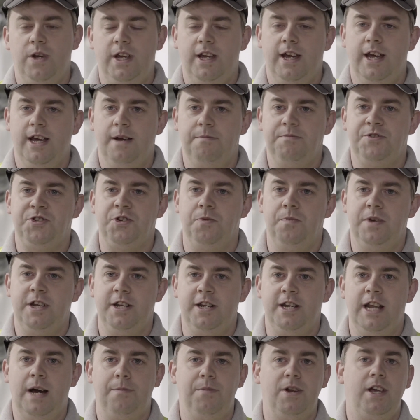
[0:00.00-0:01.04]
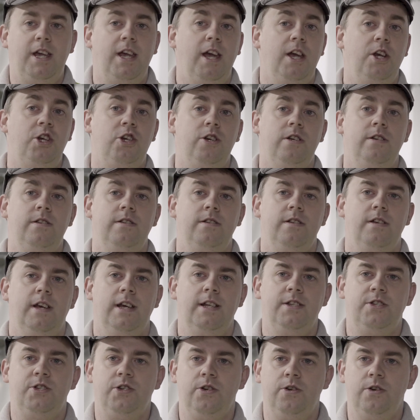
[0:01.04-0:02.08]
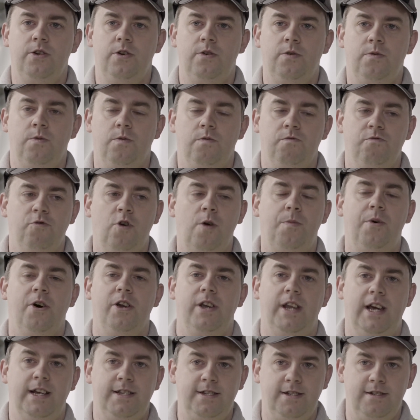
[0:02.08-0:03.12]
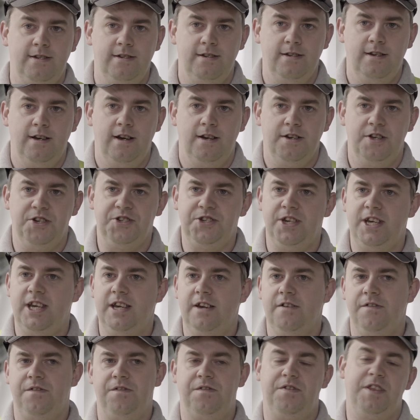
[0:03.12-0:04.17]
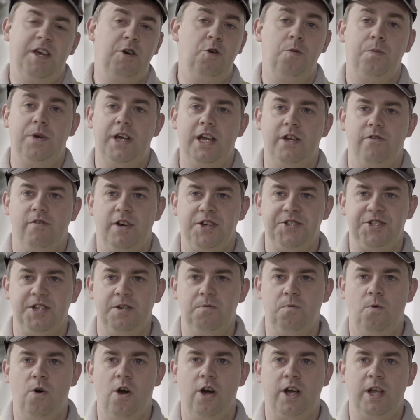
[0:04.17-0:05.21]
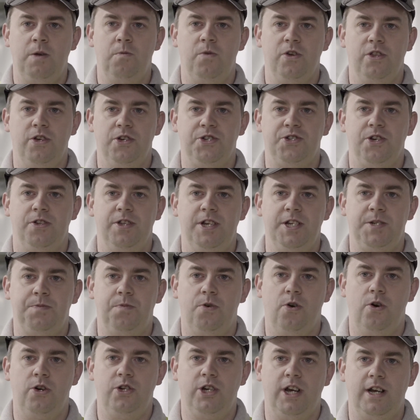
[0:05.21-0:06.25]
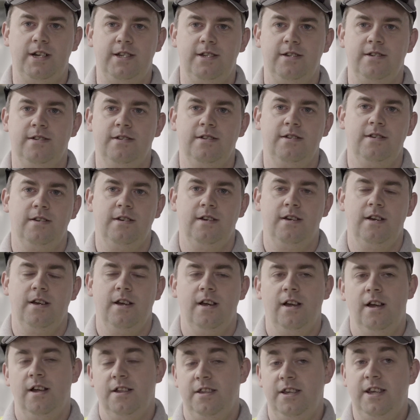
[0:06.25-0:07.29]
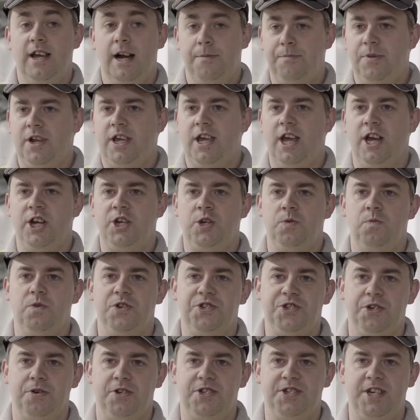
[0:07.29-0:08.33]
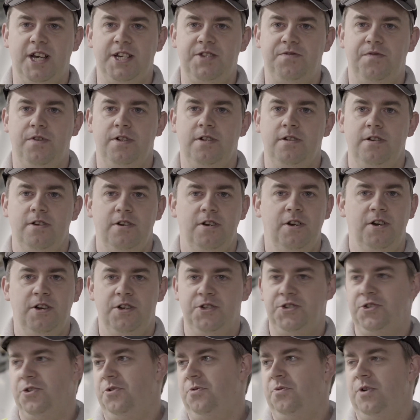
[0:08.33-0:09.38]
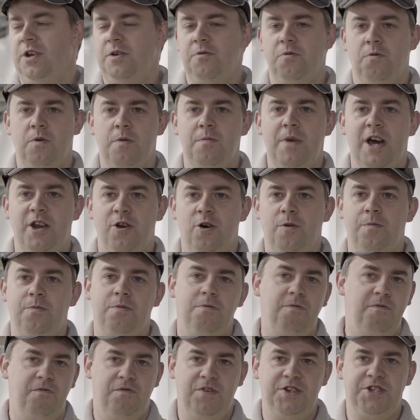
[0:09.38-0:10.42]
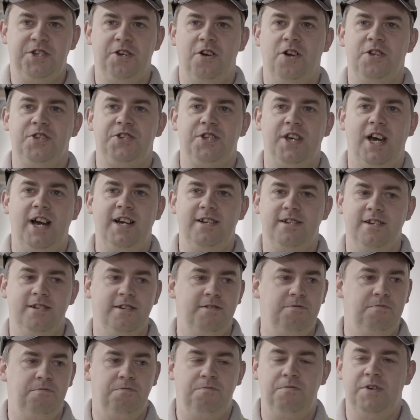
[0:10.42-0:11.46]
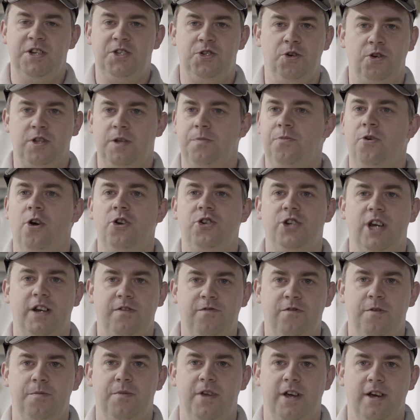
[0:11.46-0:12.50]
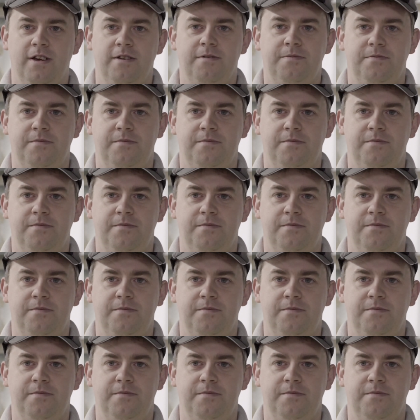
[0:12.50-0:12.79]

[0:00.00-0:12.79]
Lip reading: We submitted an application into Robott-net to see if they would be interested in working with us on this project. The application was successful, so we met up, visited on site, and we took the project from there.